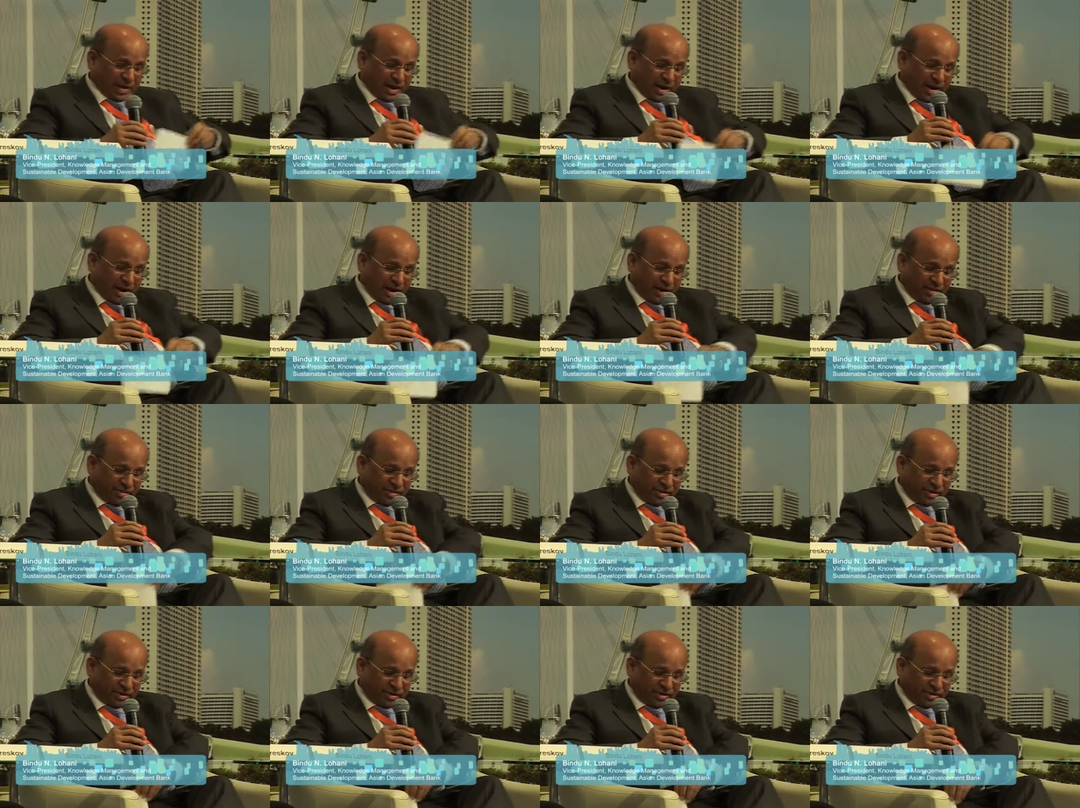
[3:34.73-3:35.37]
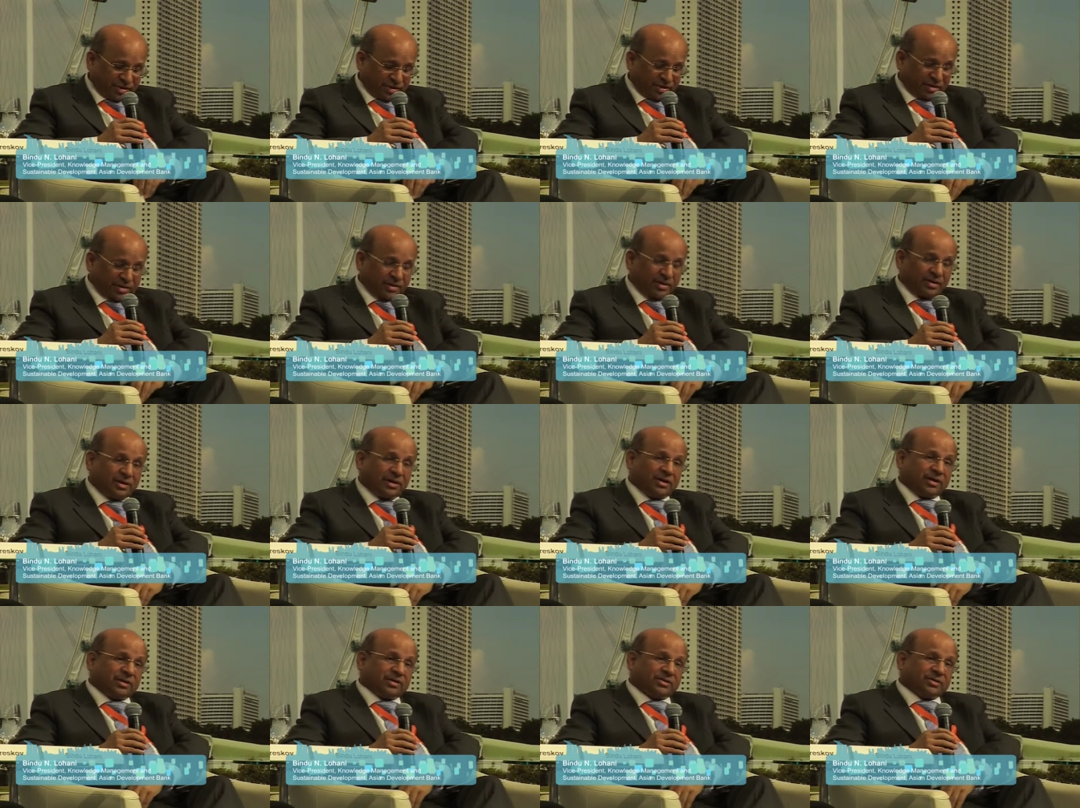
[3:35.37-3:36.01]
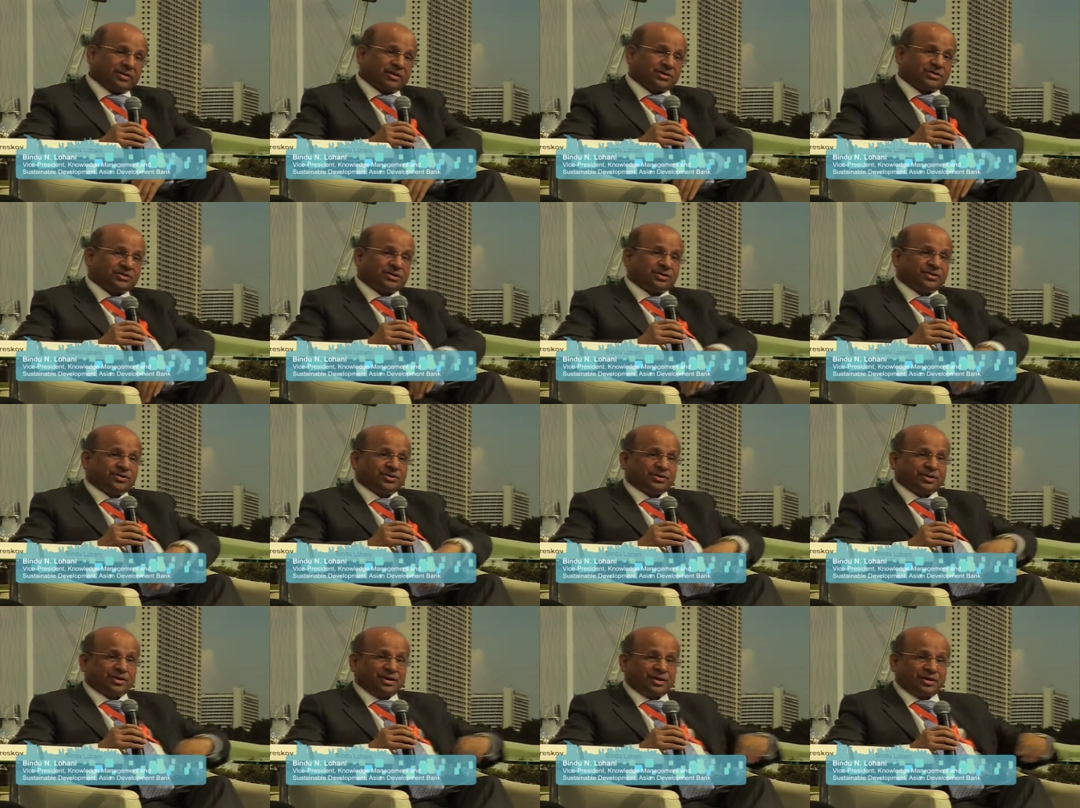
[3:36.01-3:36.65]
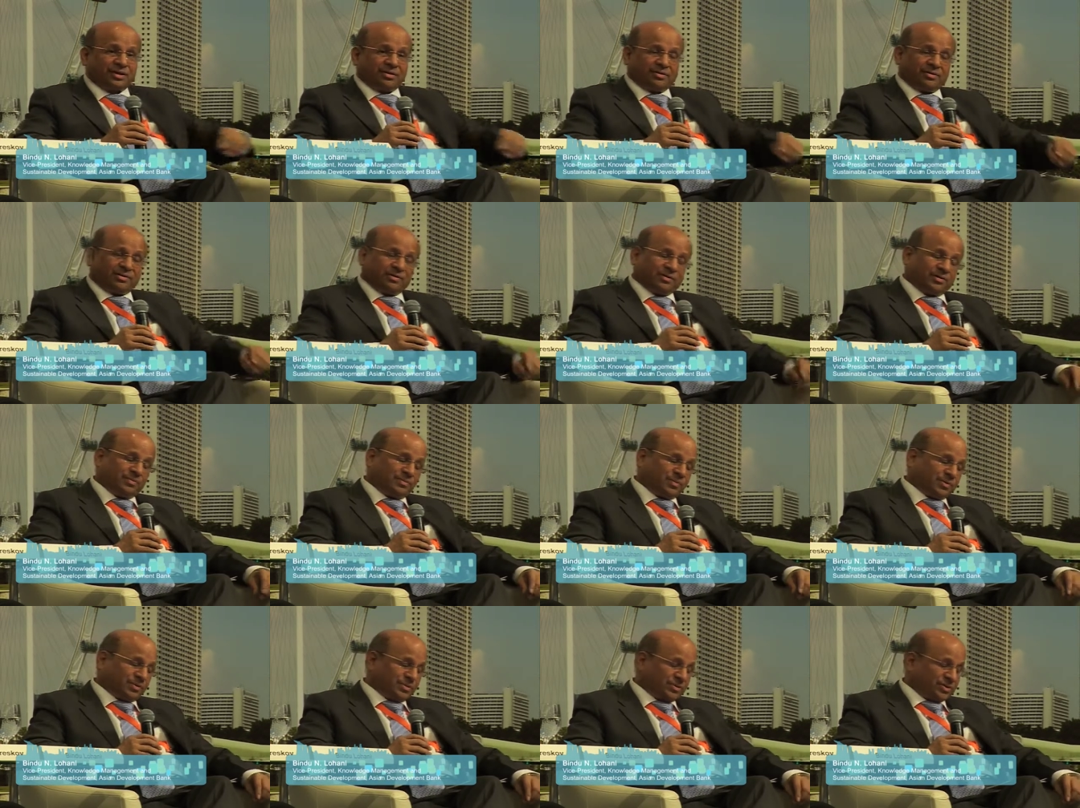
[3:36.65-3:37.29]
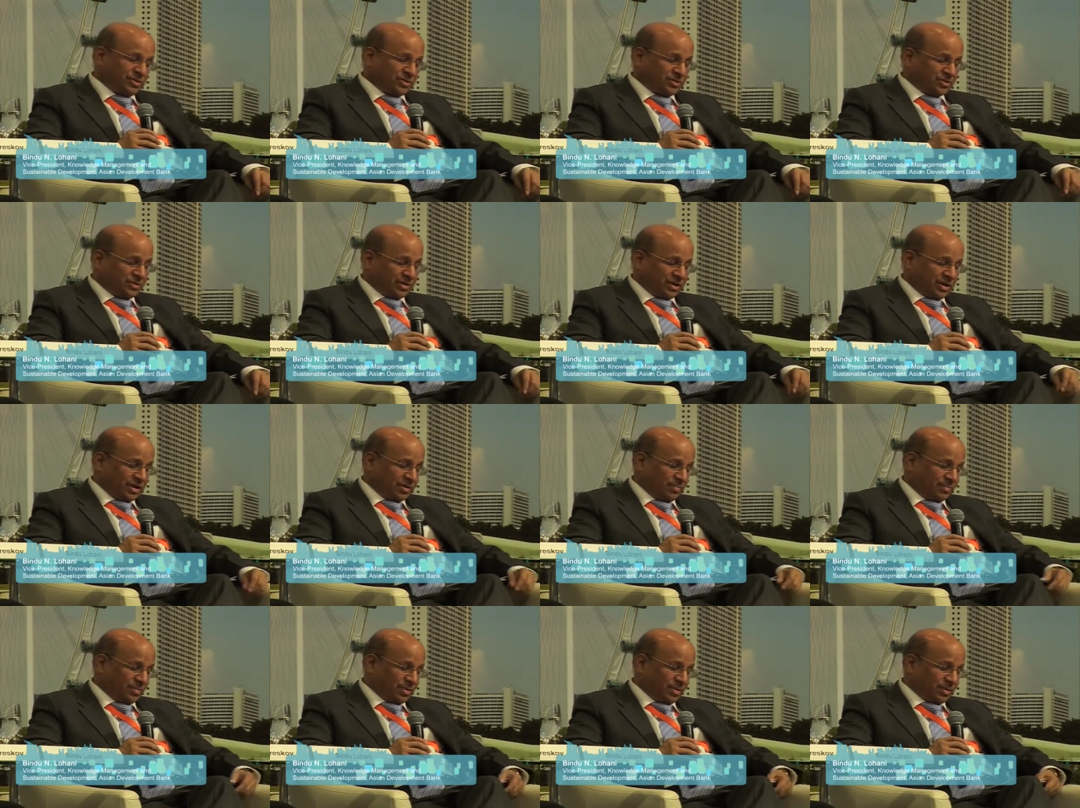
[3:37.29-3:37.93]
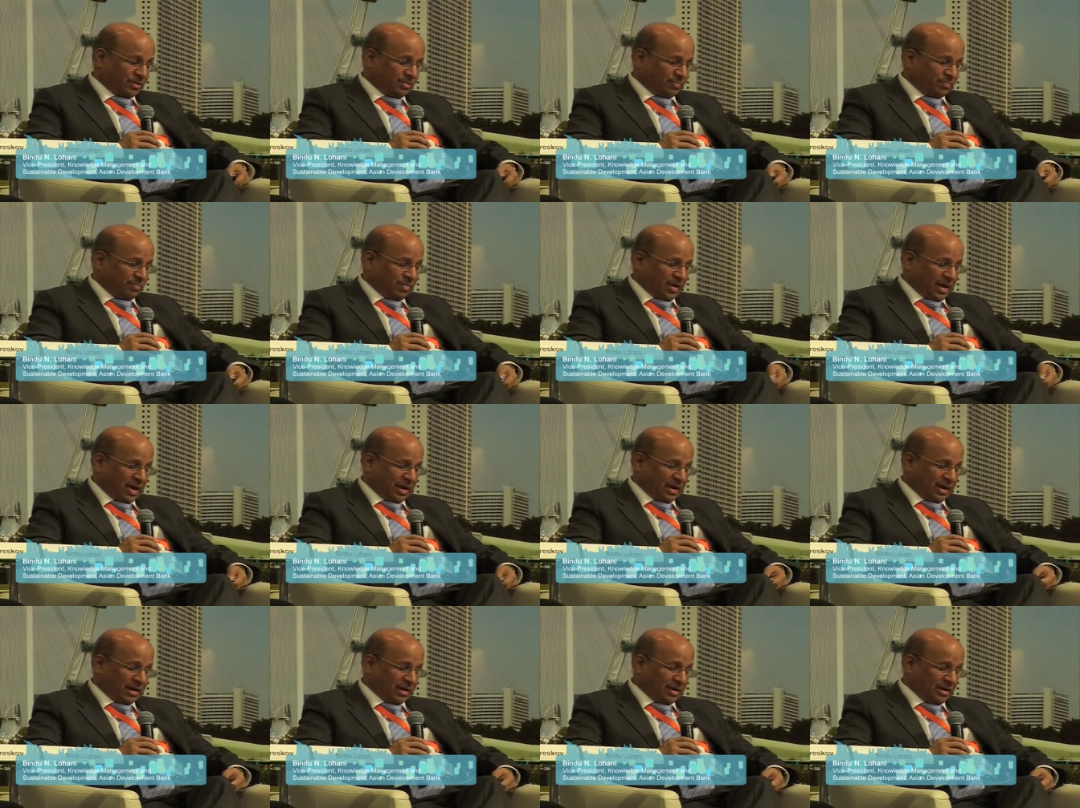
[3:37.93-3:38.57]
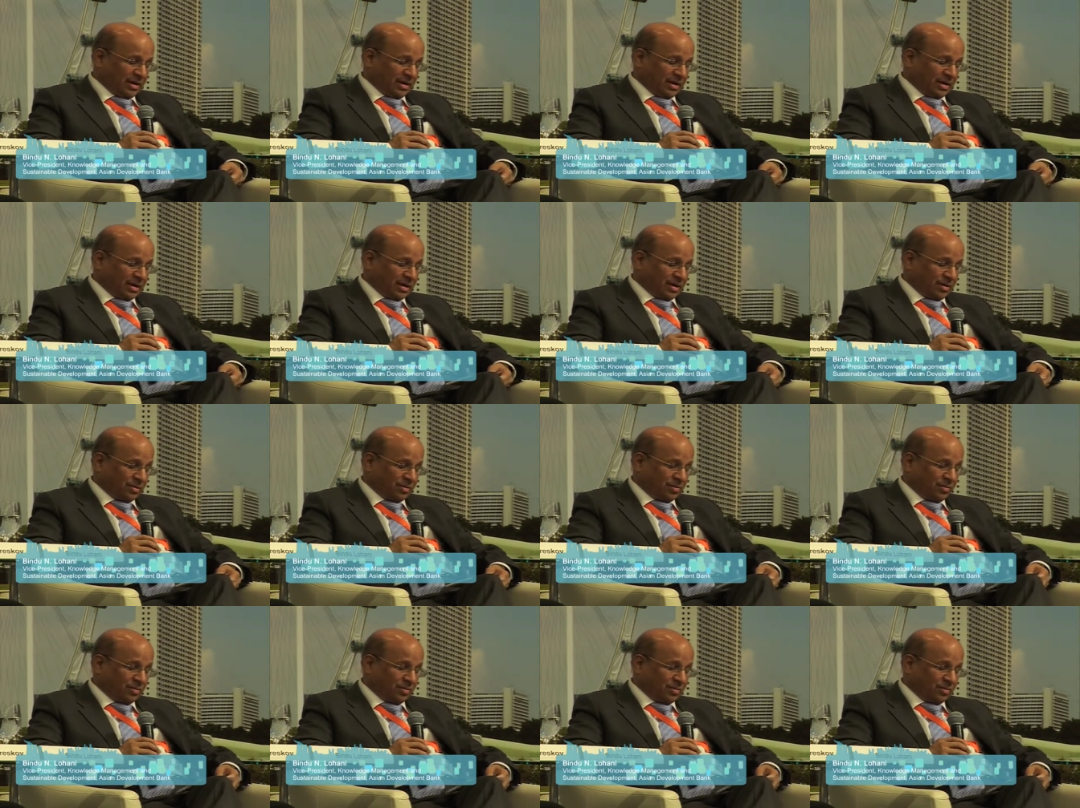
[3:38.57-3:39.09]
And I think uh, this integrated urban sustainable planning uh,